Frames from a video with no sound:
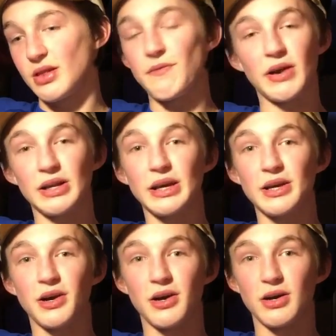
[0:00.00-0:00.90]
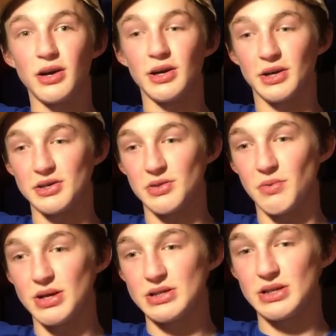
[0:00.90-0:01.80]
finally get Carson
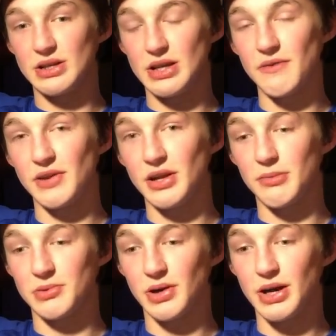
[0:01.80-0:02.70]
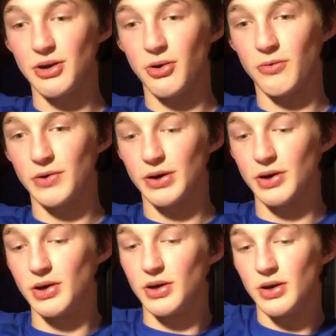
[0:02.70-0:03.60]
Wentz, definitely an upgrade
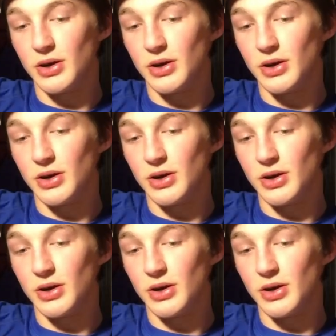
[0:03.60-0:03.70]
over